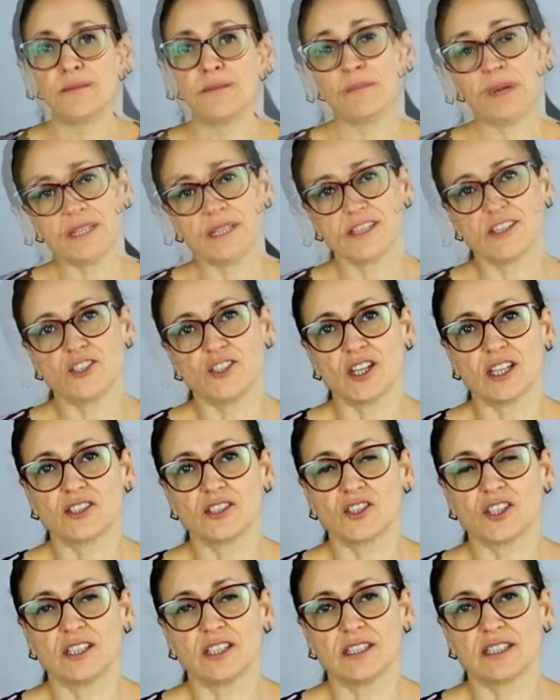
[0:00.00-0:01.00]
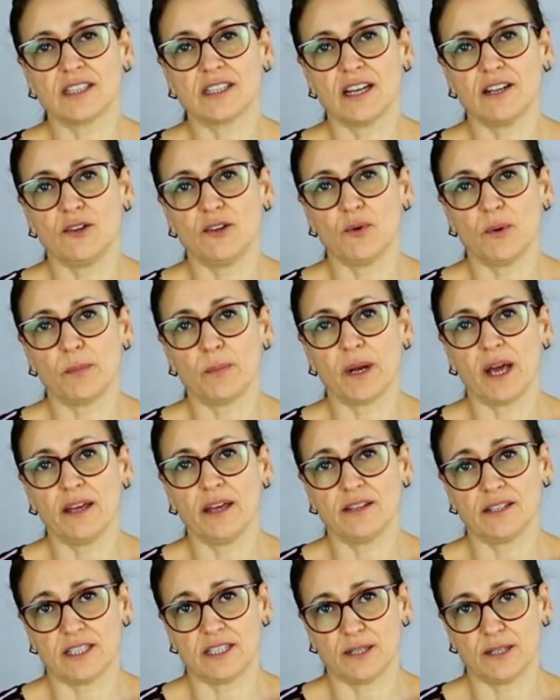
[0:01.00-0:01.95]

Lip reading: my suggestion is that you apply the